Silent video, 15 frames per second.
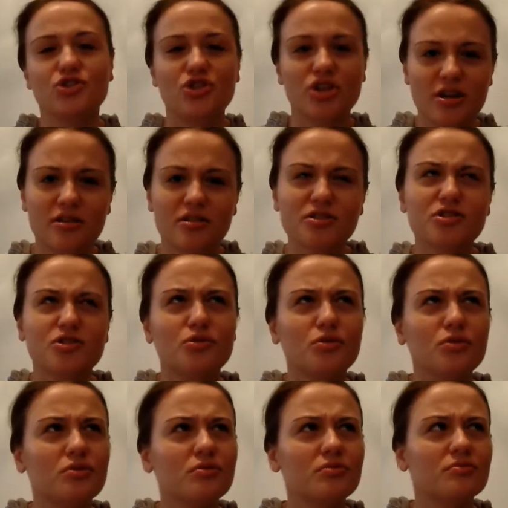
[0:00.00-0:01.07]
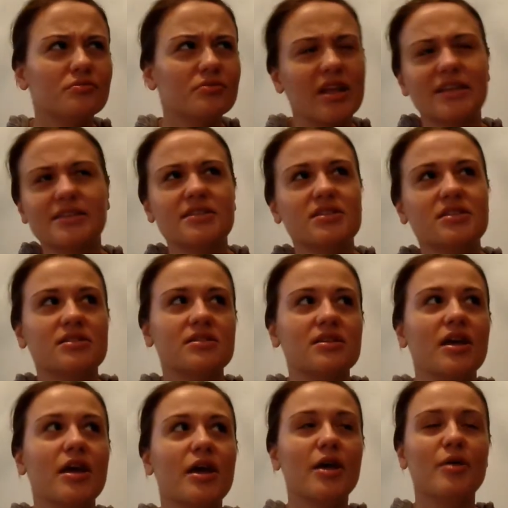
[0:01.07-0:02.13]
general school.
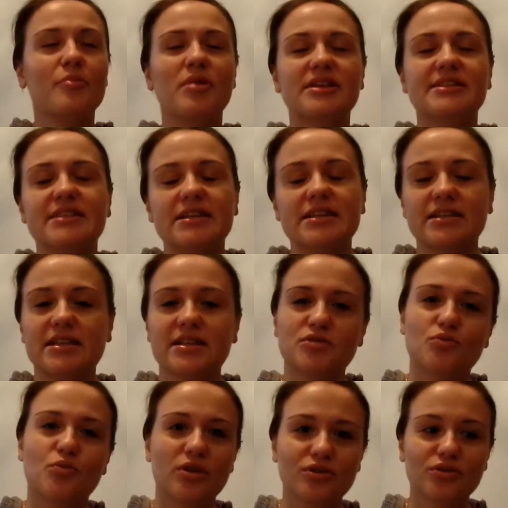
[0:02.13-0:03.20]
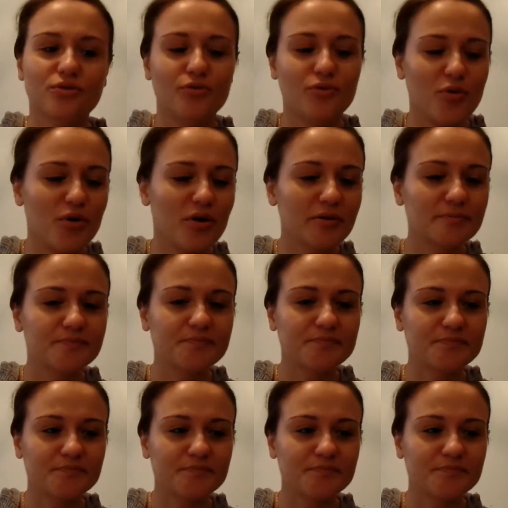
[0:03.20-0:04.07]
That's 1 to 4,